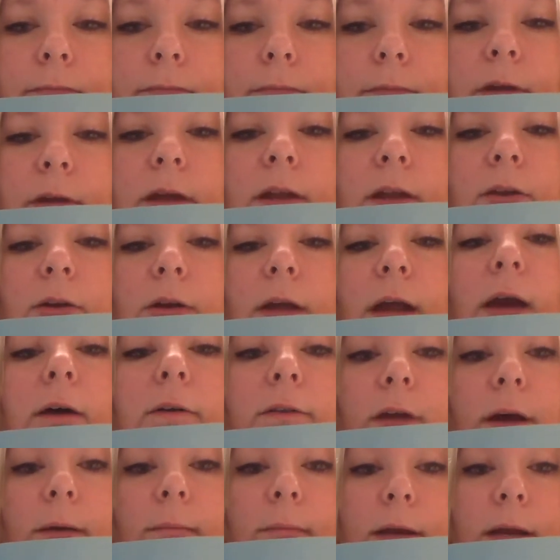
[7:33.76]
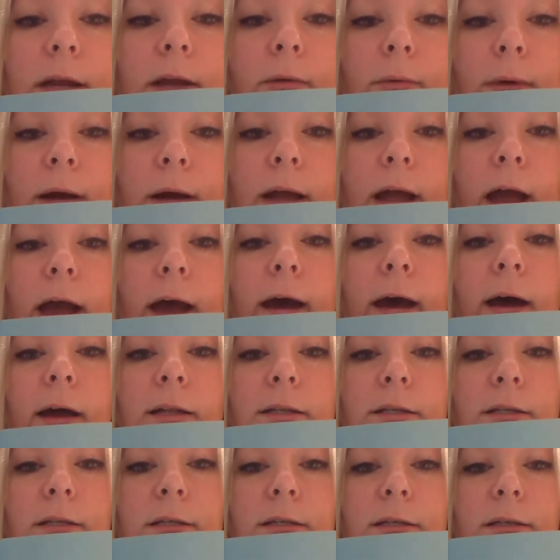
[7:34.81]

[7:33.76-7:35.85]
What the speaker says: Can you count how many are wearing a hat?